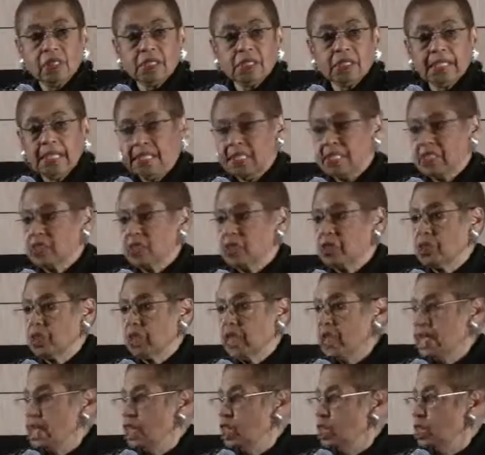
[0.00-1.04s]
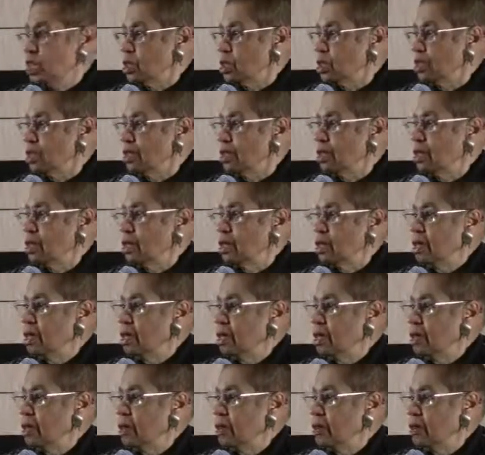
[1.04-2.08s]
since the creation
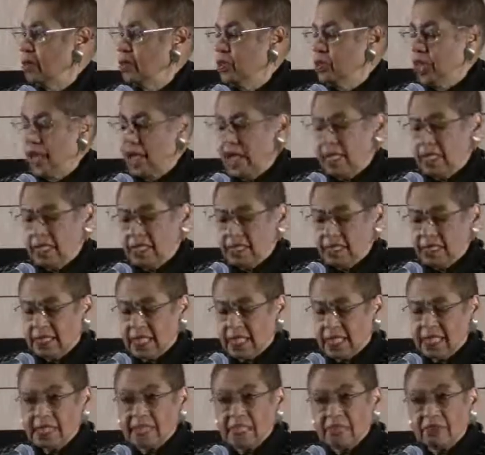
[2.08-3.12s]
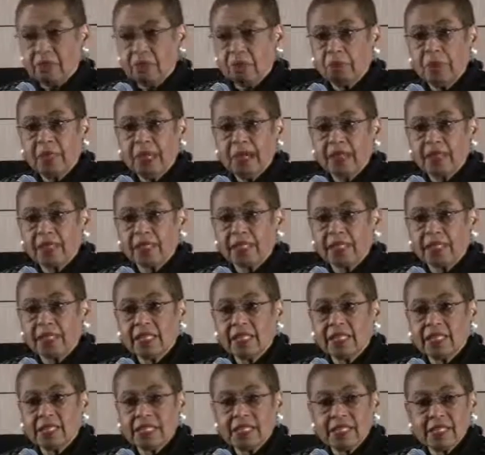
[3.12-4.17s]
of the United States of
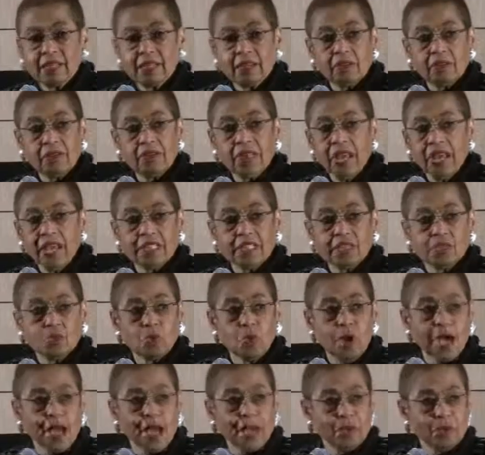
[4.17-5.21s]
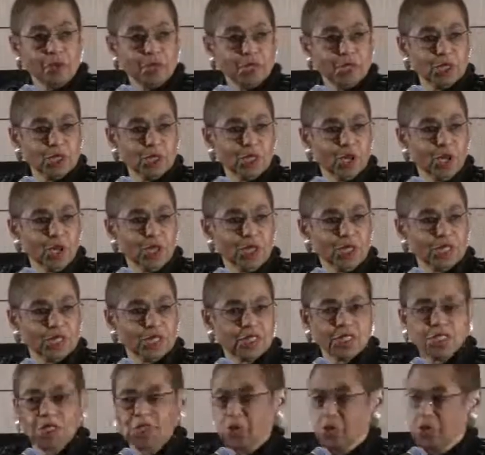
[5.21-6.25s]
America itself. That is why when you go
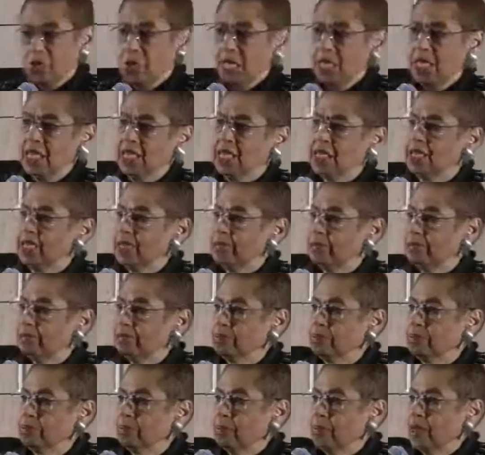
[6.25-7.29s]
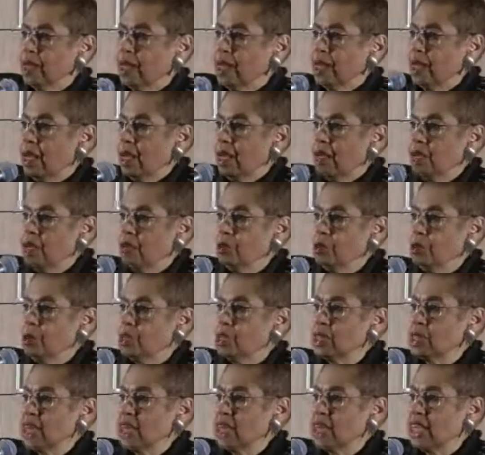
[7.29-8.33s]
into the street, you
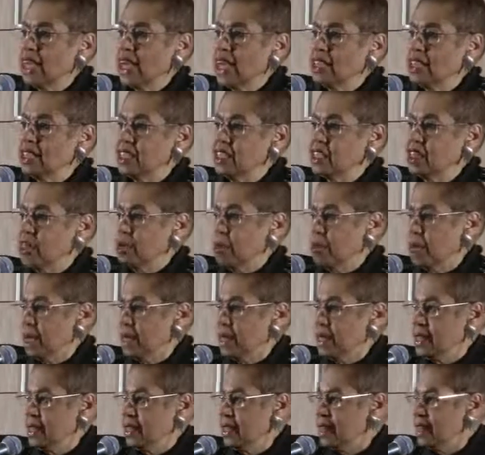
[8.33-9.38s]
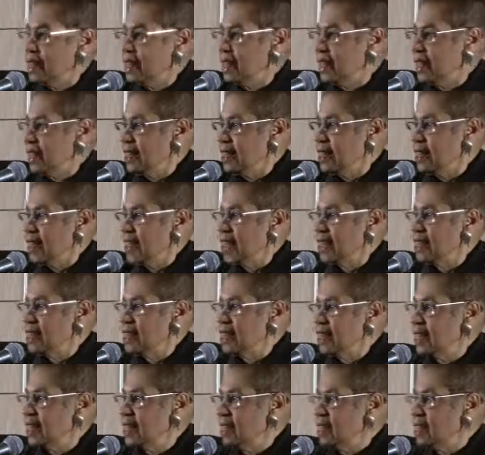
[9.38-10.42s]
will see license plates that say
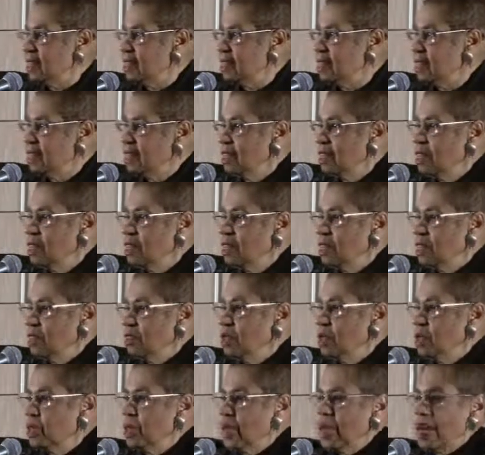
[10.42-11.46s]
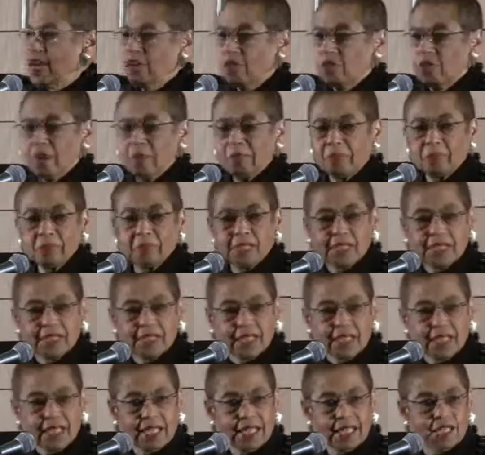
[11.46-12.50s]
taxation without
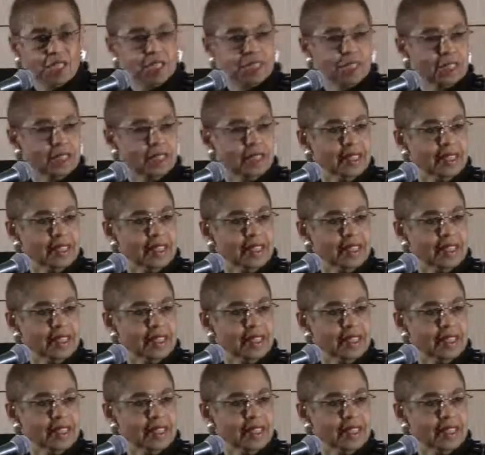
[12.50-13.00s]
representation.